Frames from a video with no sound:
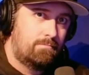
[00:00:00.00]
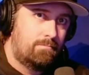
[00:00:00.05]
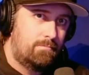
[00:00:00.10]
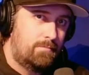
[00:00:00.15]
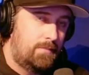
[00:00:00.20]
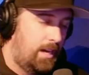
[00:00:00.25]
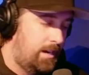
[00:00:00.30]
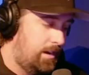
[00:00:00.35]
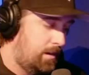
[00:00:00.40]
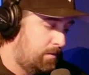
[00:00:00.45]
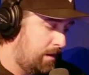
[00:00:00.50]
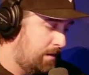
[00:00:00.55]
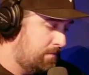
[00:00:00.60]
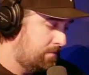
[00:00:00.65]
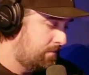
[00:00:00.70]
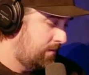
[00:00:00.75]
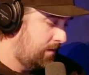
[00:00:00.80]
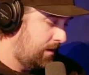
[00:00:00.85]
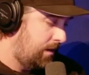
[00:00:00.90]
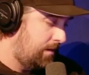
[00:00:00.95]
I know, man.
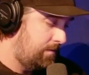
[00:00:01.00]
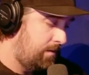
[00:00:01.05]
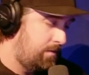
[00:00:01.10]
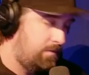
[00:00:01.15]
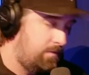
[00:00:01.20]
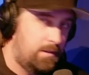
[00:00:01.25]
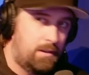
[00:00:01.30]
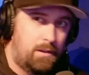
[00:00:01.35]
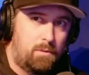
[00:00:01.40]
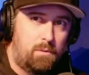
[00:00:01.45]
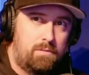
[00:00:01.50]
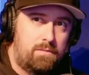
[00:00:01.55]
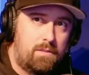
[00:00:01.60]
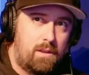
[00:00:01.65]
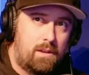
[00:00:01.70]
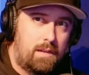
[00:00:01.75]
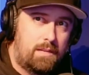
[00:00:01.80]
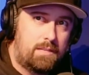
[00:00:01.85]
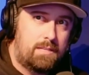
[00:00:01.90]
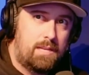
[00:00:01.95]
I feel like we've done
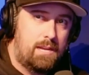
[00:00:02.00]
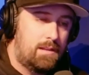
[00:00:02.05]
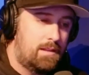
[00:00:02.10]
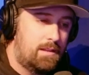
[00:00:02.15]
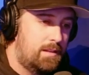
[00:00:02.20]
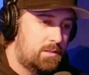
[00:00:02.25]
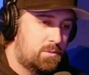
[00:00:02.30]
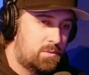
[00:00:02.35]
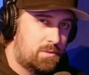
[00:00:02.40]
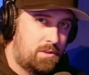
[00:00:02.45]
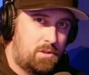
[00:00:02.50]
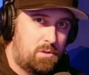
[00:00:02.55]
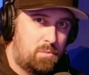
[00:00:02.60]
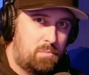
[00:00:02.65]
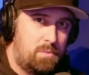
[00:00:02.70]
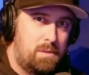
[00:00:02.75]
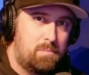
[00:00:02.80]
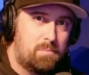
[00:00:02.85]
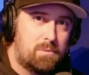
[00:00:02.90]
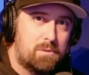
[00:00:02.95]
like 10 of these with other
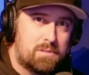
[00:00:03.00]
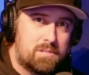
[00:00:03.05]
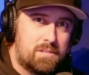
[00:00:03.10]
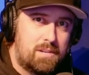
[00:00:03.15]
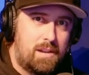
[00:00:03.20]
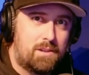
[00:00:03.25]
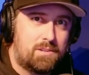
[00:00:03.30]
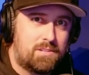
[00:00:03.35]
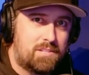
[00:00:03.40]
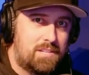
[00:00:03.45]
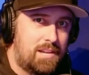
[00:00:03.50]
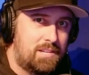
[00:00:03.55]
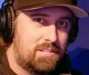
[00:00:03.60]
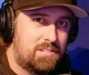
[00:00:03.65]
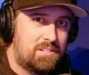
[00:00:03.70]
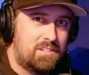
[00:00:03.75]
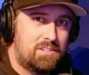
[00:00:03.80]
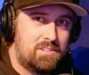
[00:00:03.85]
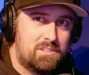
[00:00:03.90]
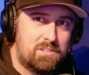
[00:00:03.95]
people, so now it's nice
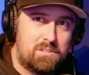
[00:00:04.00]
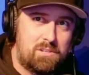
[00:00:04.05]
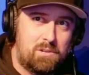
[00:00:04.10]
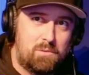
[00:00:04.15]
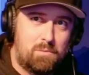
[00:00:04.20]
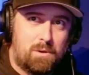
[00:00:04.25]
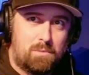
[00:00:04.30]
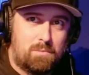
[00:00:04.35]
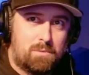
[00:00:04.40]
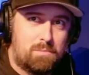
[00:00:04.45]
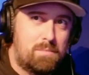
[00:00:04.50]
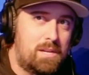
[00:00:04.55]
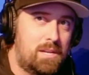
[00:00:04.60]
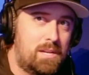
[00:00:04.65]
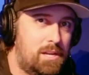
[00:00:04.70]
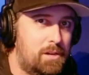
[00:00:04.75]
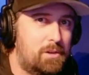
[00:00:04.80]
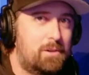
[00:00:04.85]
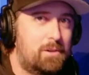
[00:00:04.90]
to just do one with me and you.